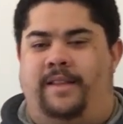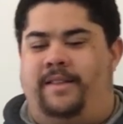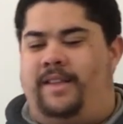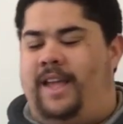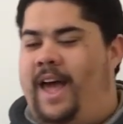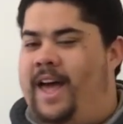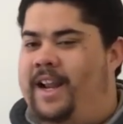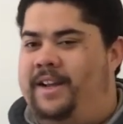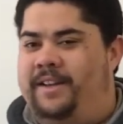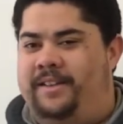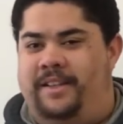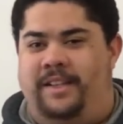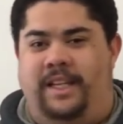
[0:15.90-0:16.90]
Kind
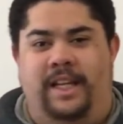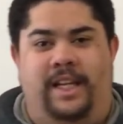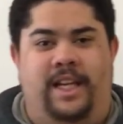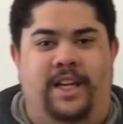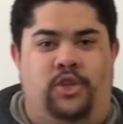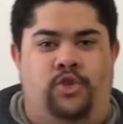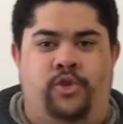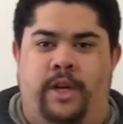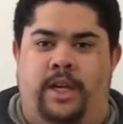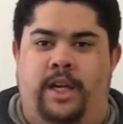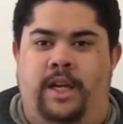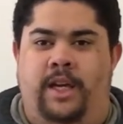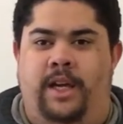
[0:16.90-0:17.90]
of can get
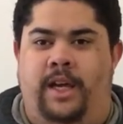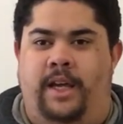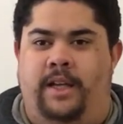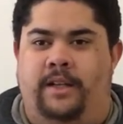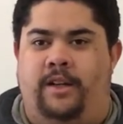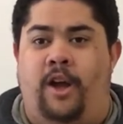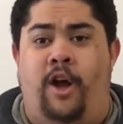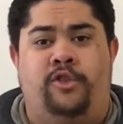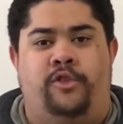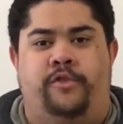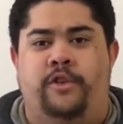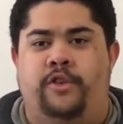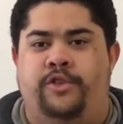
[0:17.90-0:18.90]
tricky and
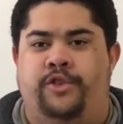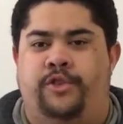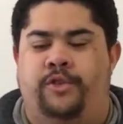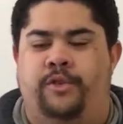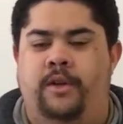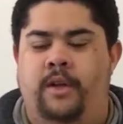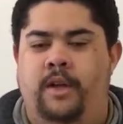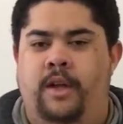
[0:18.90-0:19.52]
controversial,